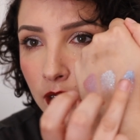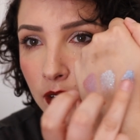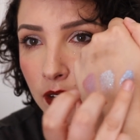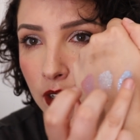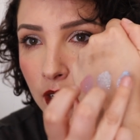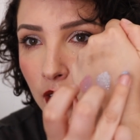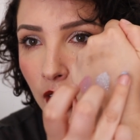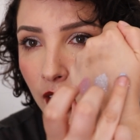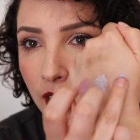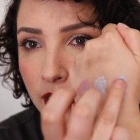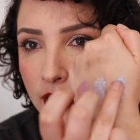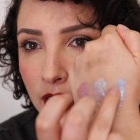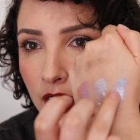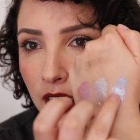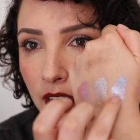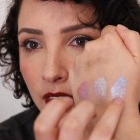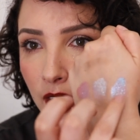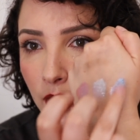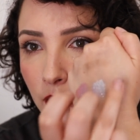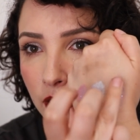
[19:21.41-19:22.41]

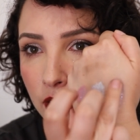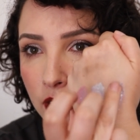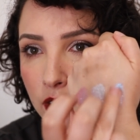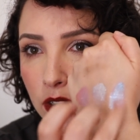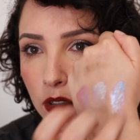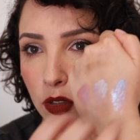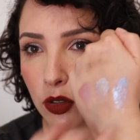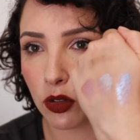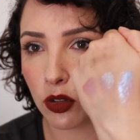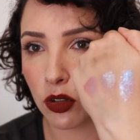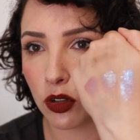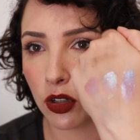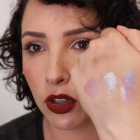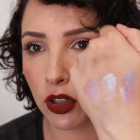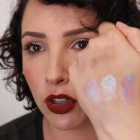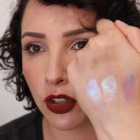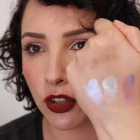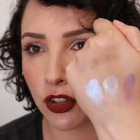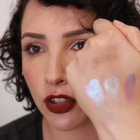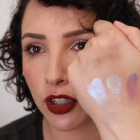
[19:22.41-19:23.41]
nicer. That one's
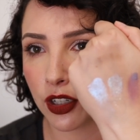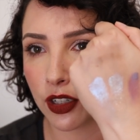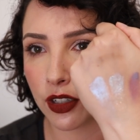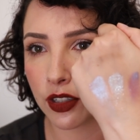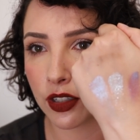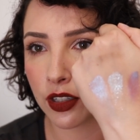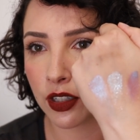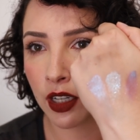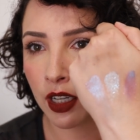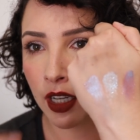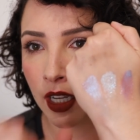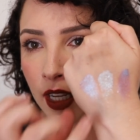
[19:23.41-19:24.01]
gorgeous.